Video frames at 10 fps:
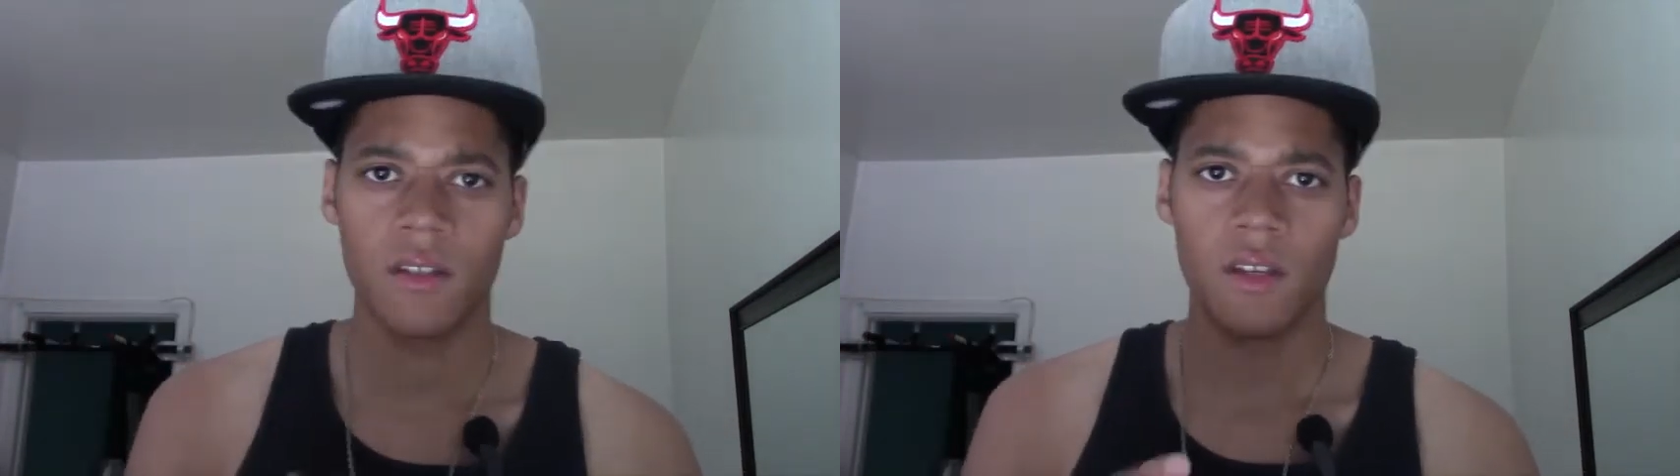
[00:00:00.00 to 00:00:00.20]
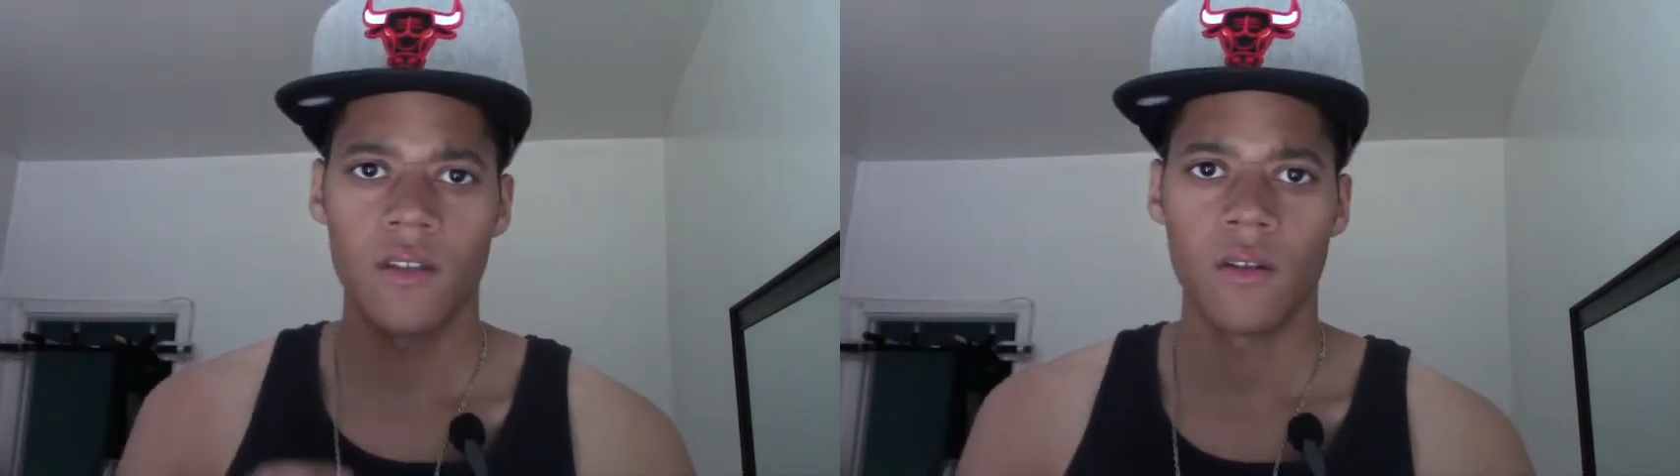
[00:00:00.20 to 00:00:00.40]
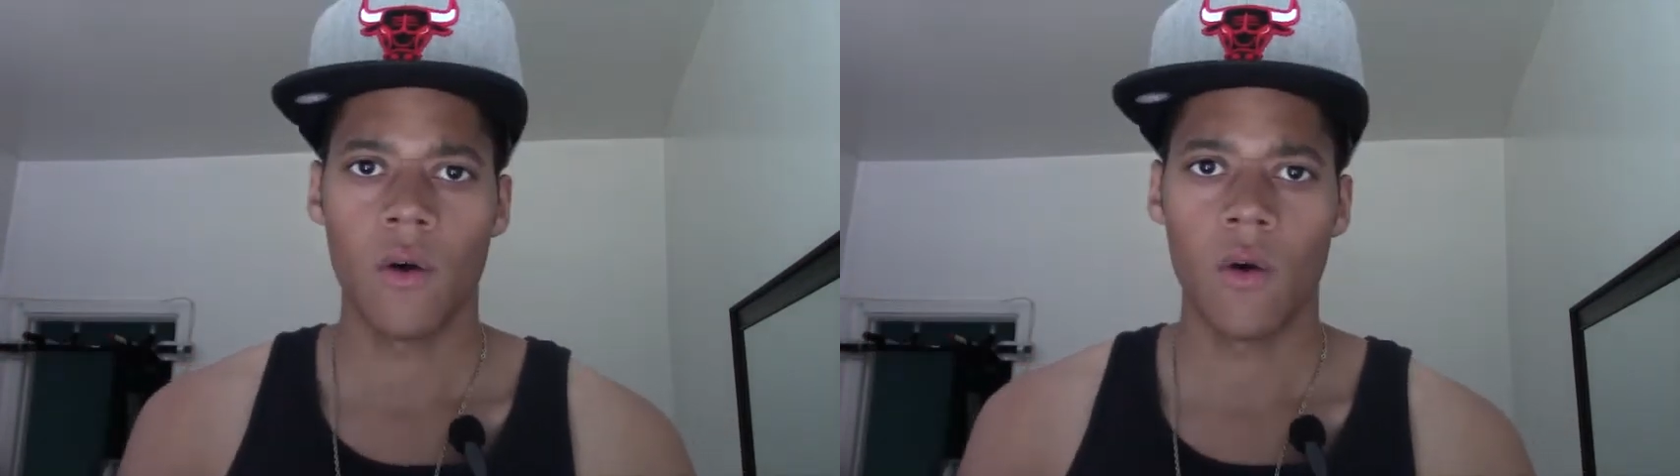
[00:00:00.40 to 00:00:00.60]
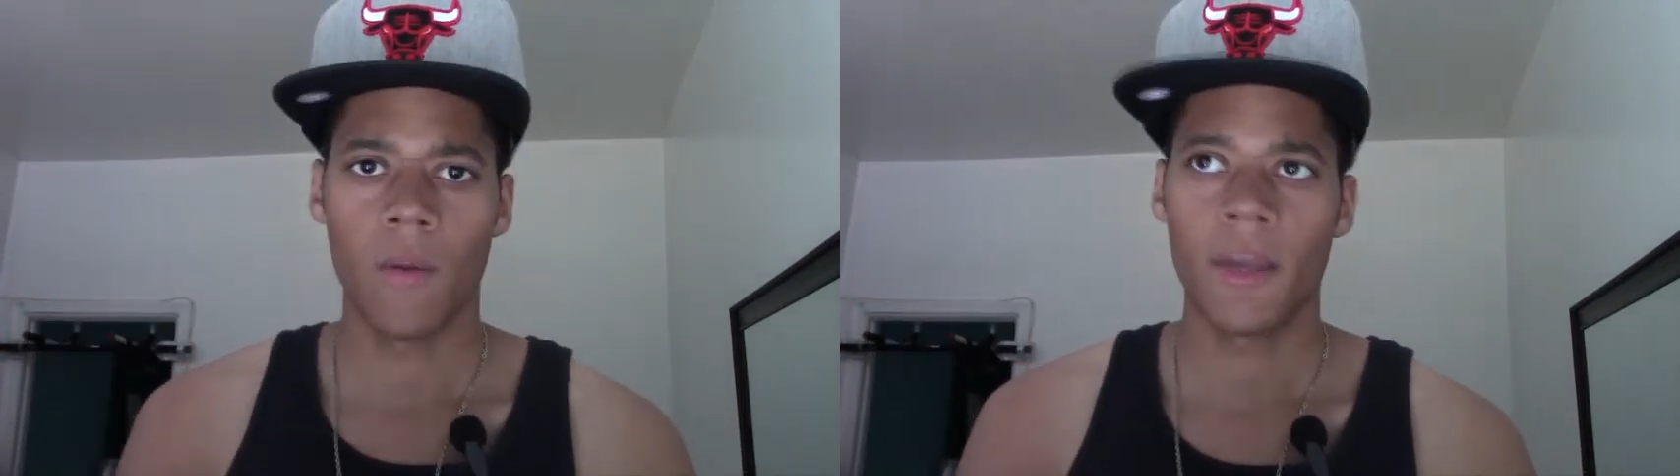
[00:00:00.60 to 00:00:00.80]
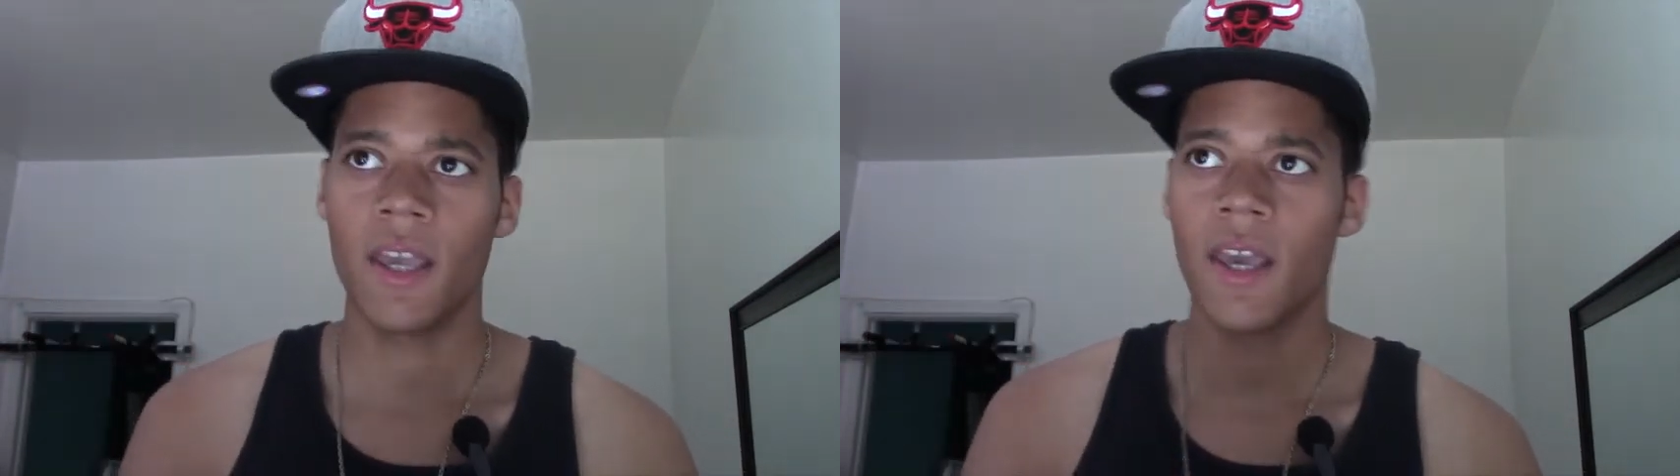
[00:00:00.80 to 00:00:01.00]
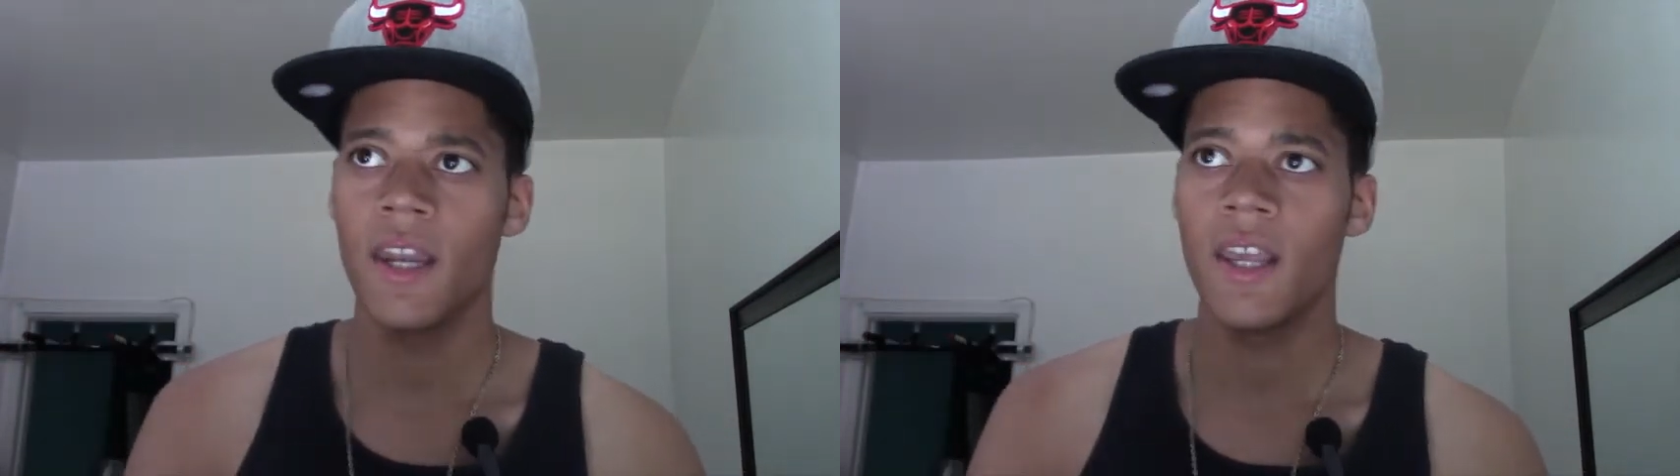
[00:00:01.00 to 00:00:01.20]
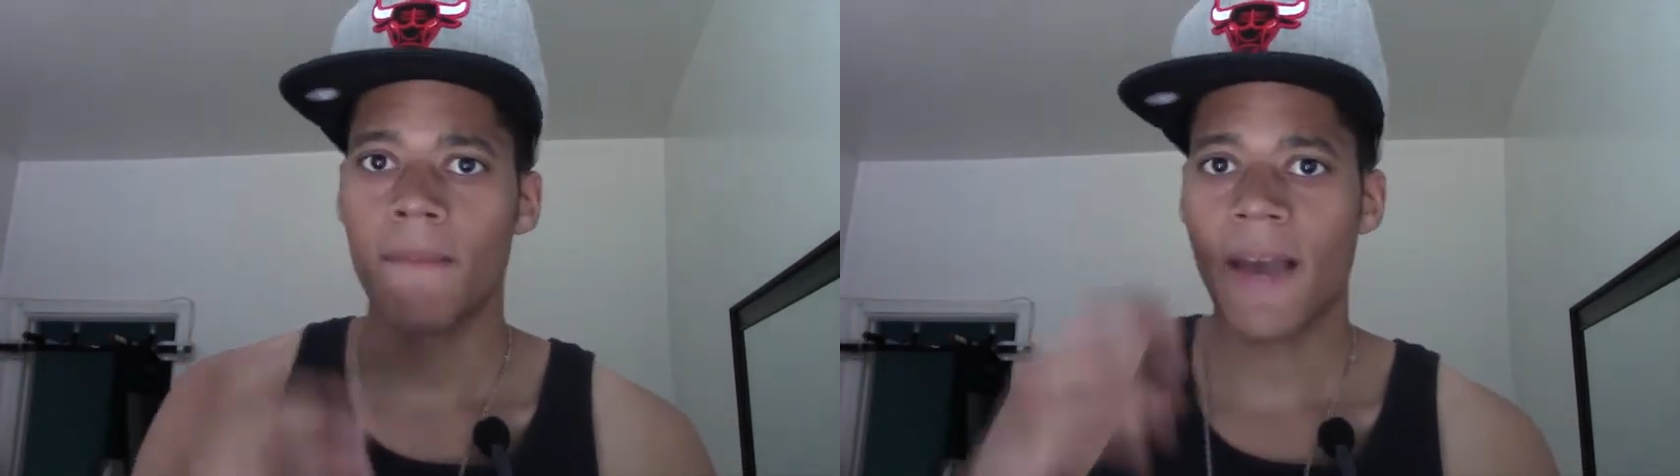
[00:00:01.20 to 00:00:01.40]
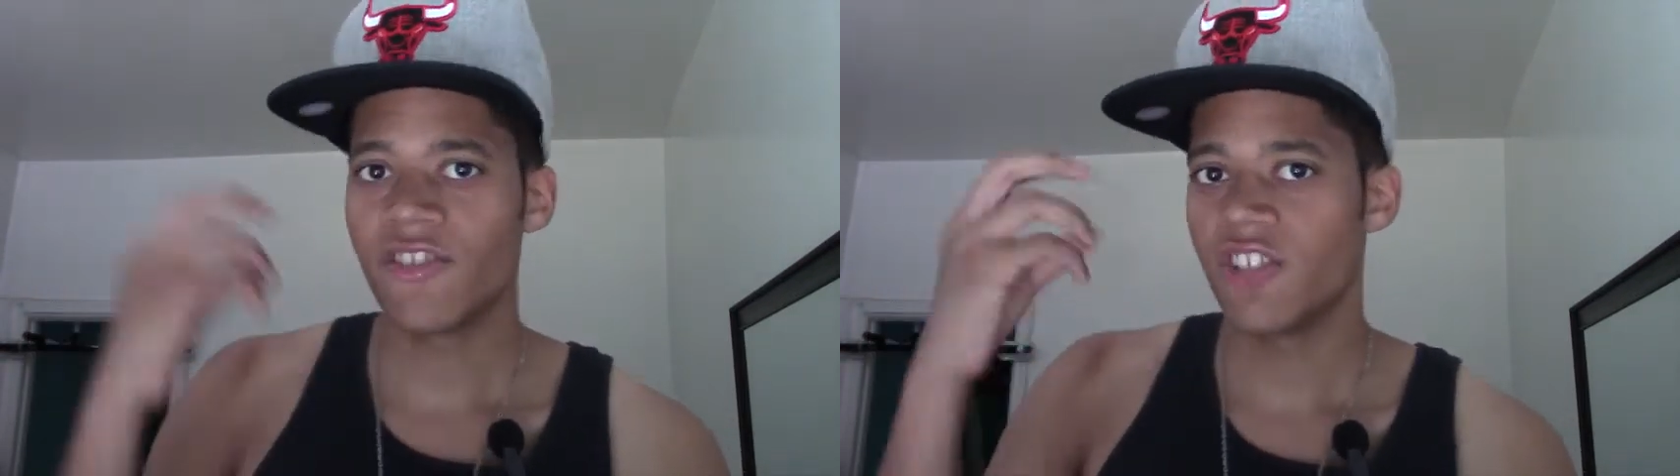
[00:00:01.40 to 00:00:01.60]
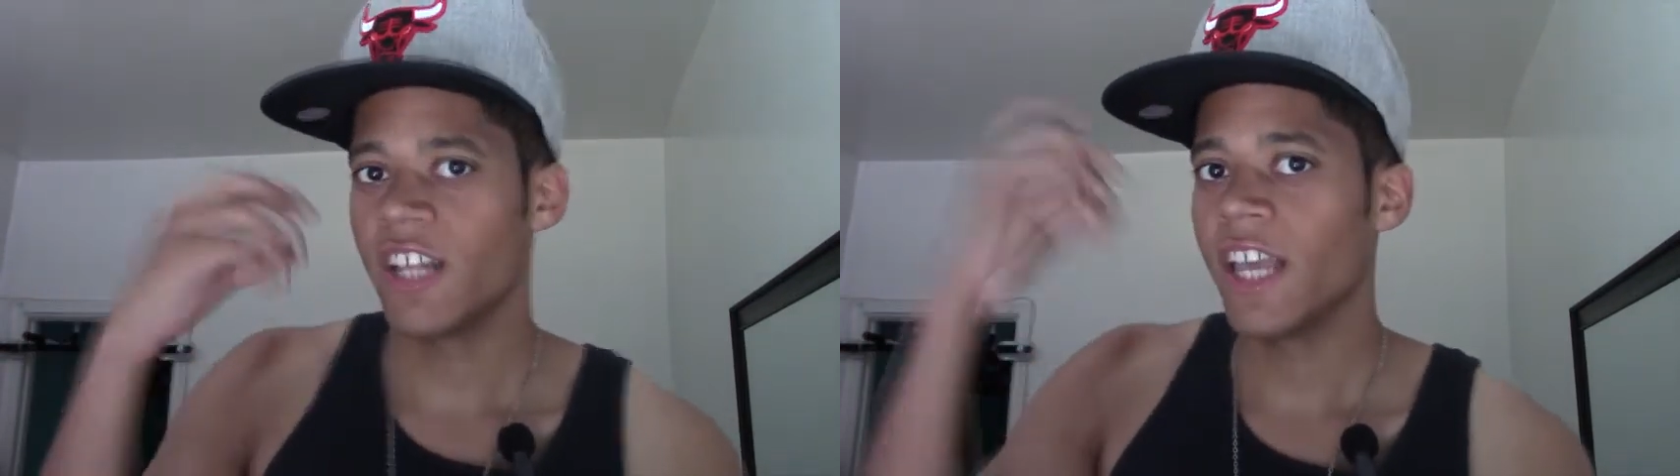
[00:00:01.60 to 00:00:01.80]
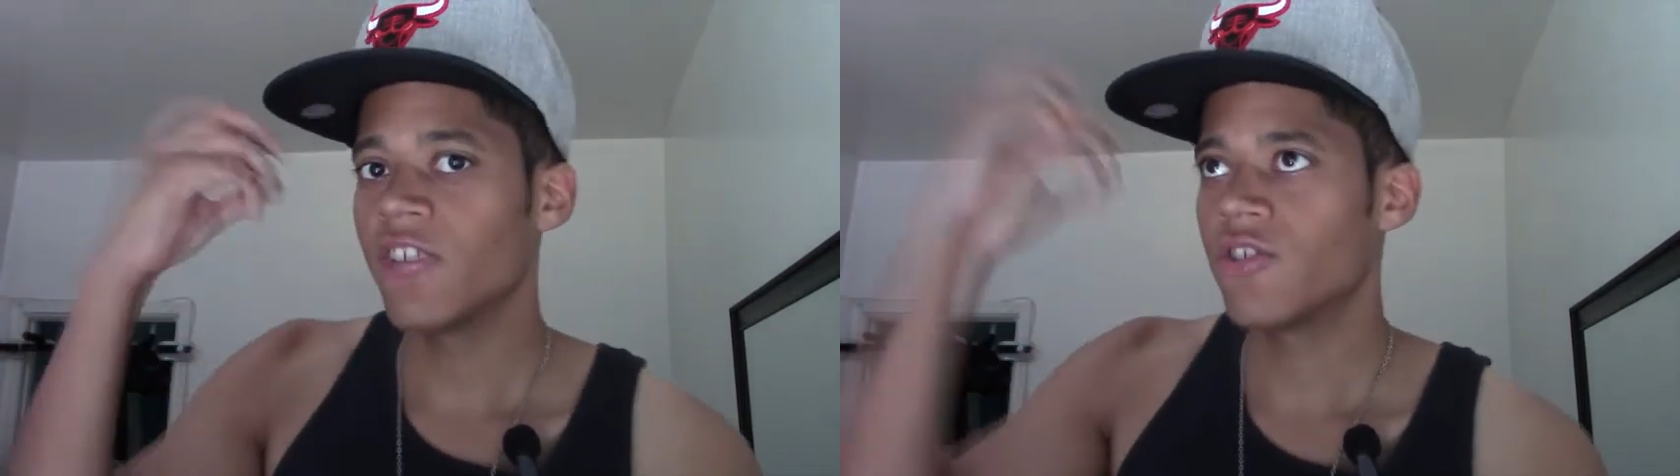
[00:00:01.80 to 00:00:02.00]
in the home and
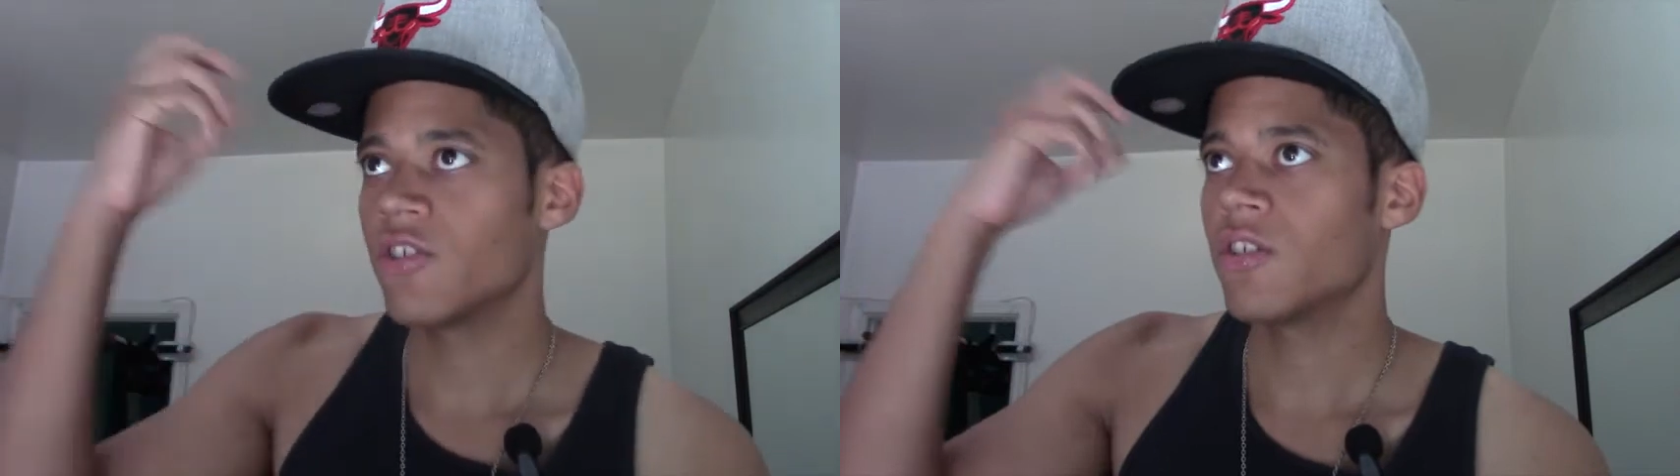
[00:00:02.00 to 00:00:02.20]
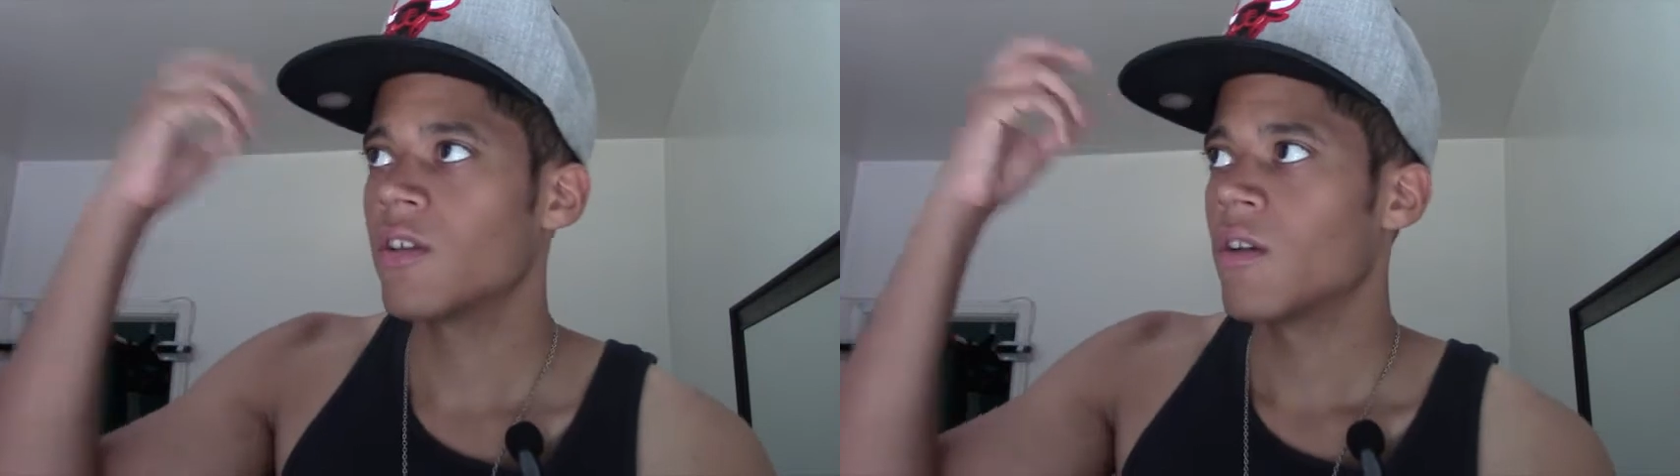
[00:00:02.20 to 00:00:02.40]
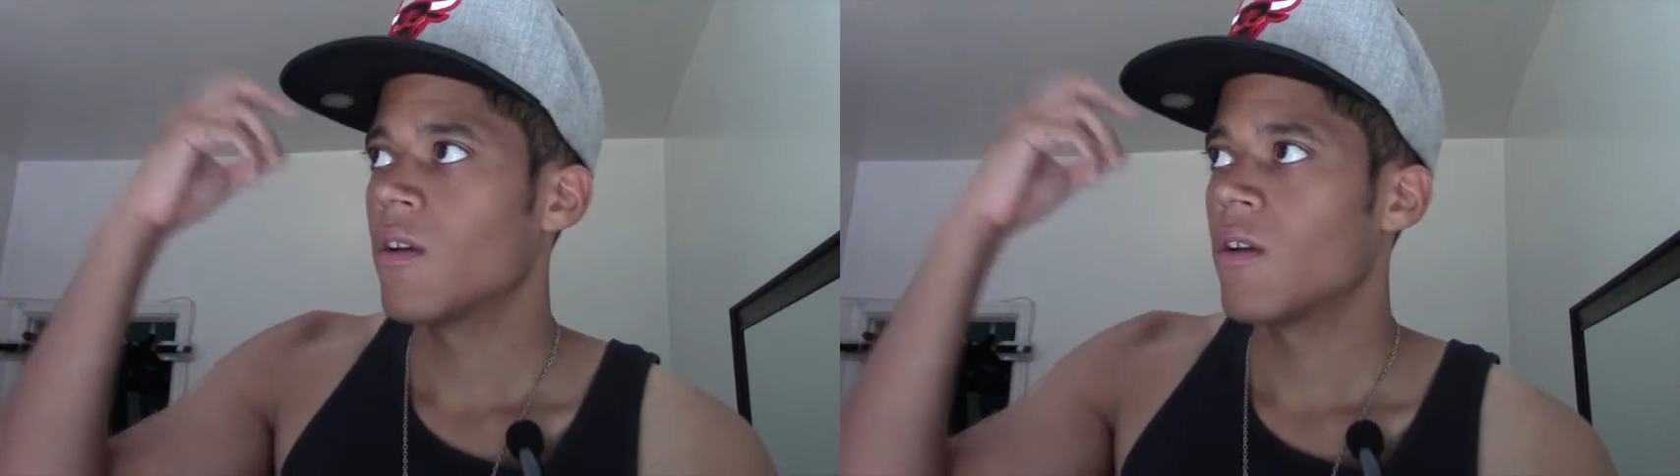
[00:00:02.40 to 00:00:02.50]
imagination